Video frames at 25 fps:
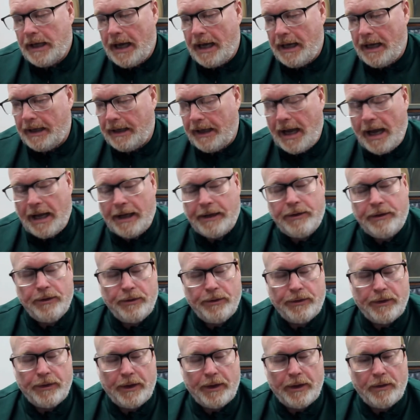I do
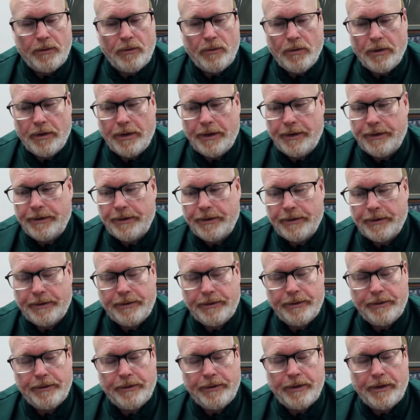think we're in the
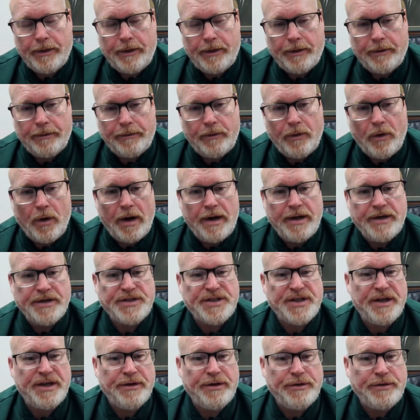
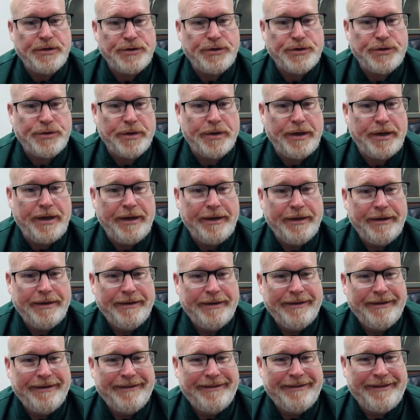greatest industry.
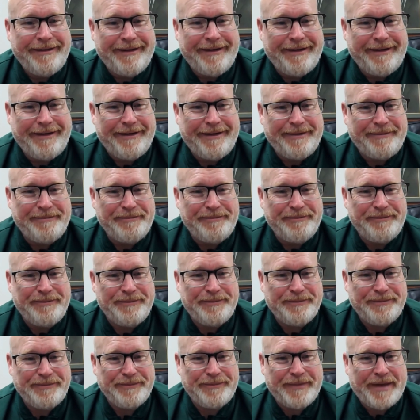The
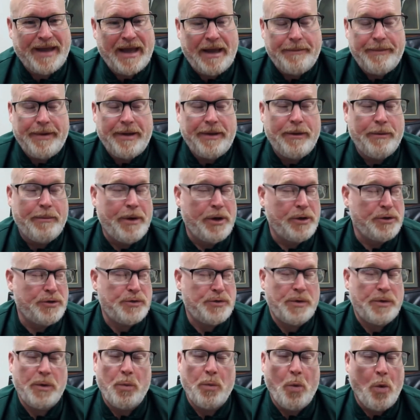
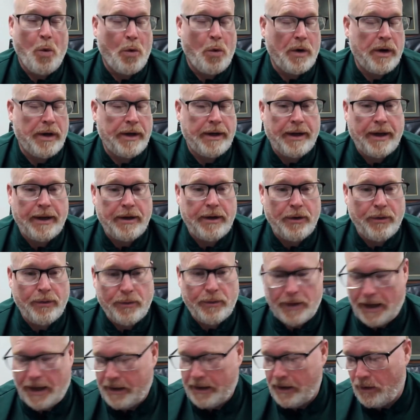most rewarding. I
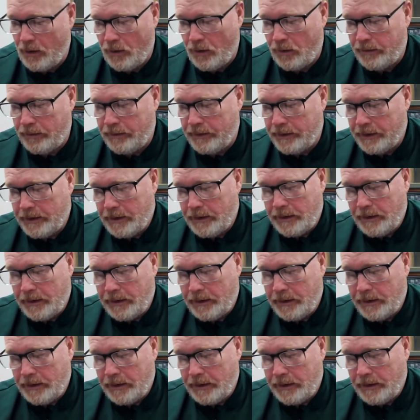know.